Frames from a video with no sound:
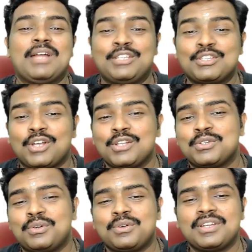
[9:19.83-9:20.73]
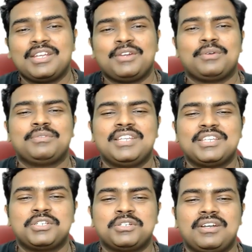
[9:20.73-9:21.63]
This also,
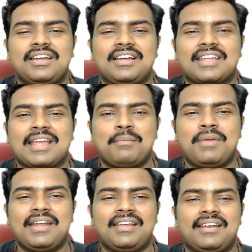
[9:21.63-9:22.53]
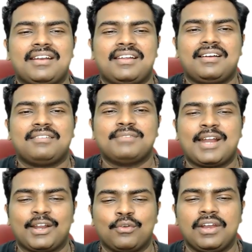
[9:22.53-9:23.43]
this should come under
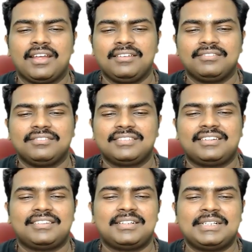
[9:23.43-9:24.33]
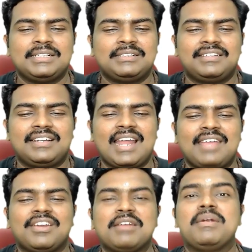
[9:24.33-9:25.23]
regular, the
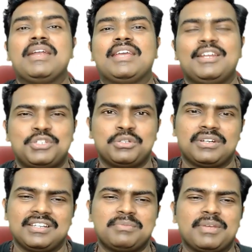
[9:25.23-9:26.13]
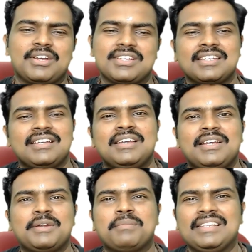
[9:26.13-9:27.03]
life and medical insurance, because
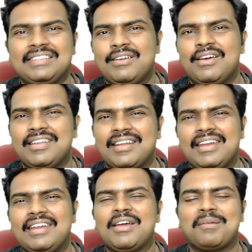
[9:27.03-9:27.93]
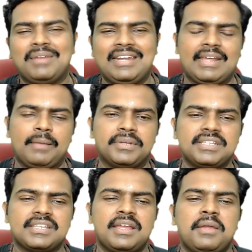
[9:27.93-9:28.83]
monthly or yearly normally it
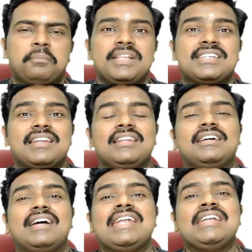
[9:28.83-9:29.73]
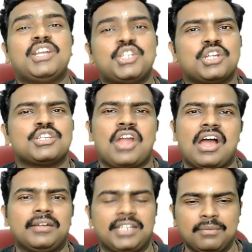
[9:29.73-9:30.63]
happens, but still the intention is
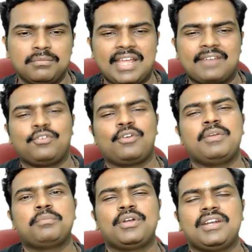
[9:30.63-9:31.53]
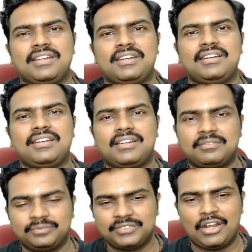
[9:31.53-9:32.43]
long term, therefore we put it in
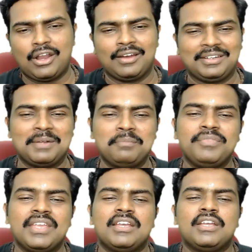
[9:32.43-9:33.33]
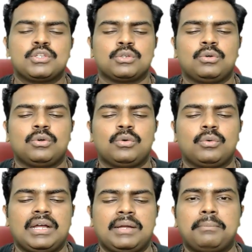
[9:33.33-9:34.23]
a long term. So
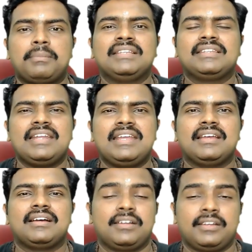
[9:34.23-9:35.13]
monthly,